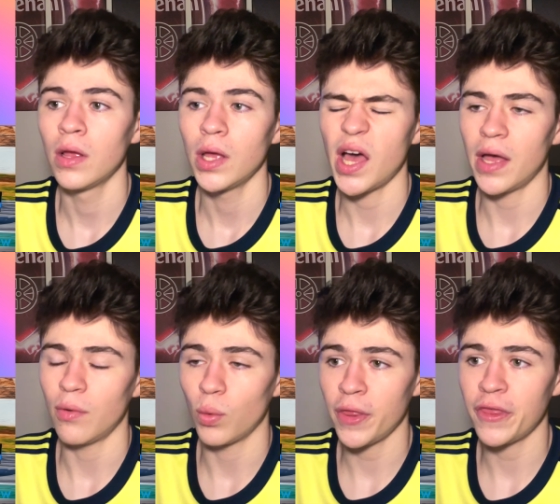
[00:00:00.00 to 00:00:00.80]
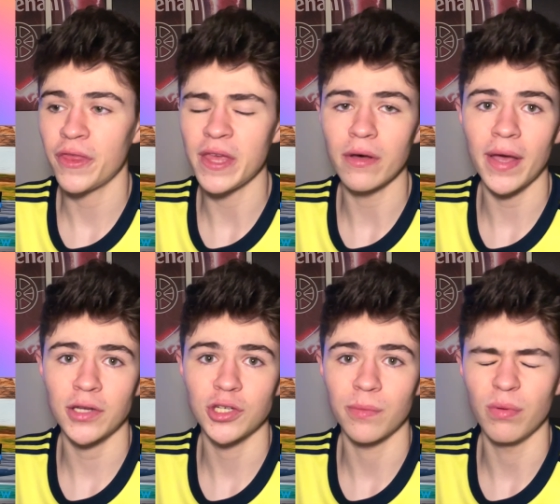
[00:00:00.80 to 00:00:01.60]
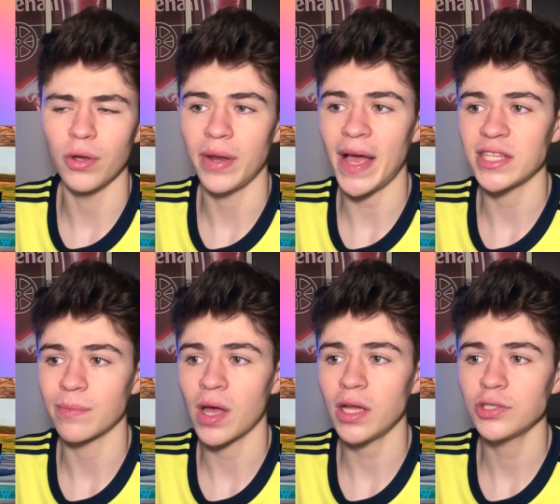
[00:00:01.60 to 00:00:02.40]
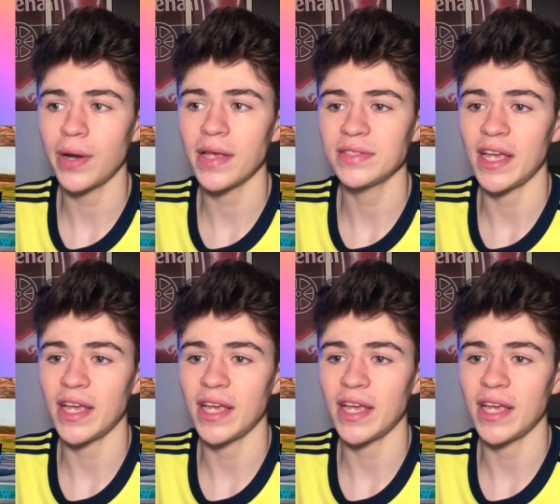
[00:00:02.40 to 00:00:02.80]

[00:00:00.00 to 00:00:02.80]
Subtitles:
with the electric blue to add some contrast.